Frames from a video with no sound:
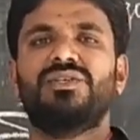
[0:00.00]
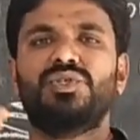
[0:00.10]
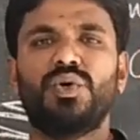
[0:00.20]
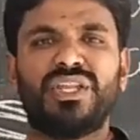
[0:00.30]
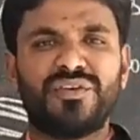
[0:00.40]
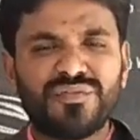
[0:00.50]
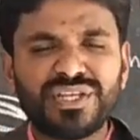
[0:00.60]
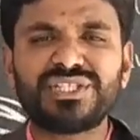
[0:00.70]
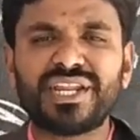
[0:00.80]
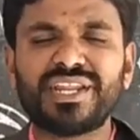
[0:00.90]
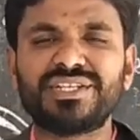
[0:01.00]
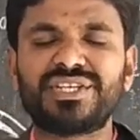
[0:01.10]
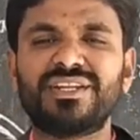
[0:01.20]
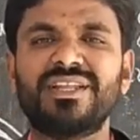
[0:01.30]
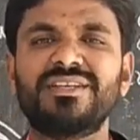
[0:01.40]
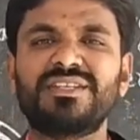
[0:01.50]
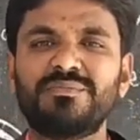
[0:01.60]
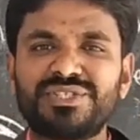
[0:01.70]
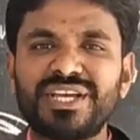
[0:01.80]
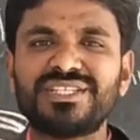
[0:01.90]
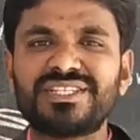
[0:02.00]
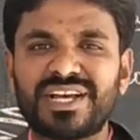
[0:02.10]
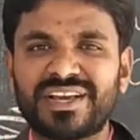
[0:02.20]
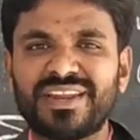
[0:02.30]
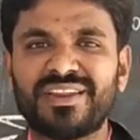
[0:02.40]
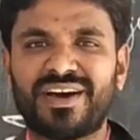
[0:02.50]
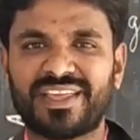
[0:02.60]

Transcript: So in every generation some changes occur in